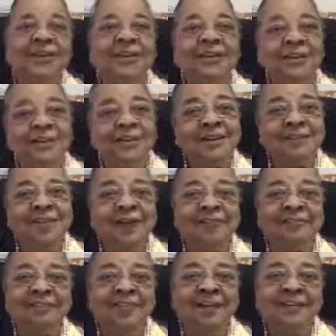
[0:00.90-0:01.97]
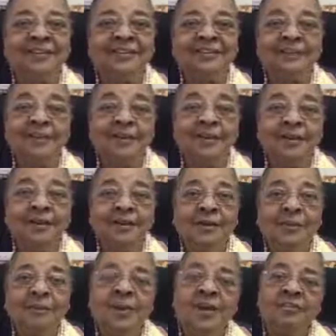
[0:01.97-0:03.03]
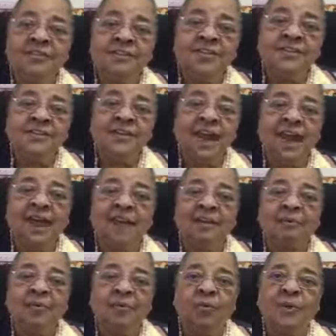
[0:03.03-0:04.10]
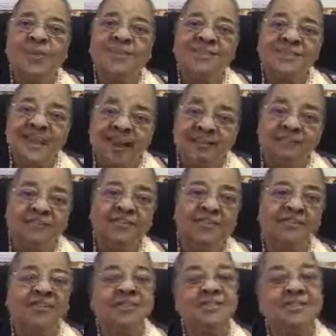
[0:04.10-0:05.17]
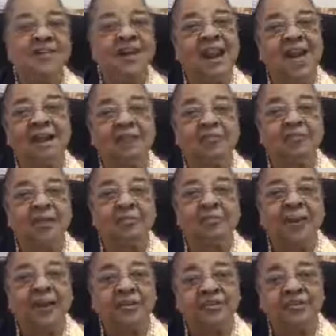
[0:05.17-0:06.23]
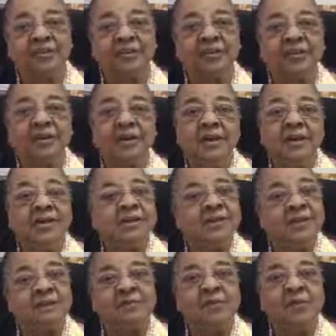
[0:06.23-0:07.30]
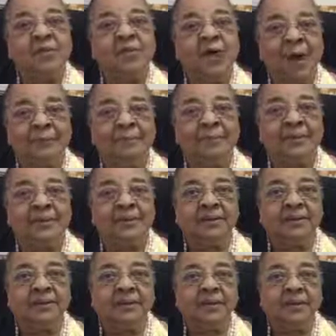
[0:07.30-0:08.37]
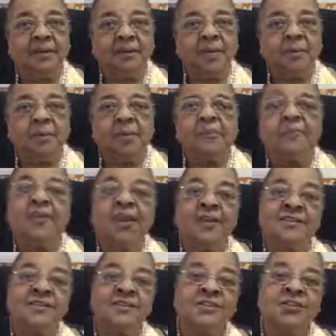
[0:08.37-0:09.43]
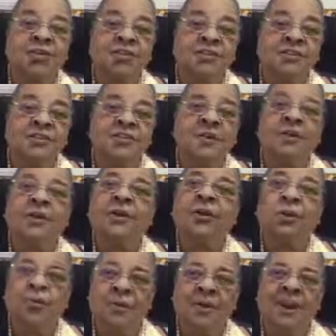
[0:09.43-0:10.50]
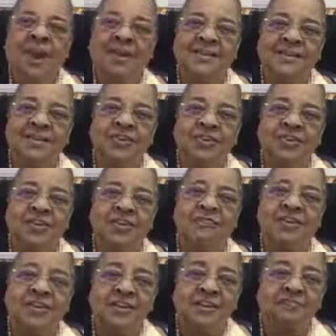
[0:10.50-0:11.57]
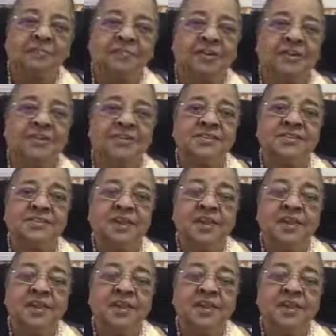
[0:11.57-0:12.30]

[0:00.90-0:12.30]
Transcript: Good day, my friends. We live in a time when selfishness and lack of compassion seem to be rampant. Pope Francis talks about a globalization of indifference.